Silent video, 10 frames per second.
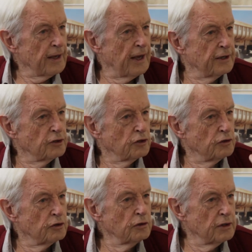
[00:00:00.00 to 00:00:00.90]
and you
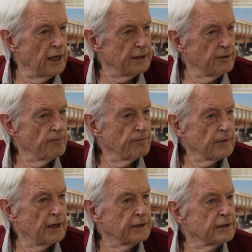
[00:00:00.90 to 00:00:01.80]
do that
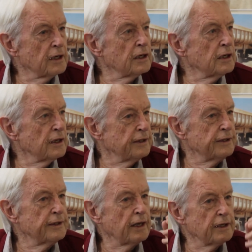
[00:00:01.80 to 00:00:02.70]
until
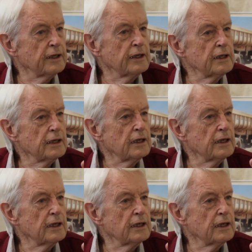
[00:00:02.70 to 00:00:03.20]
nothing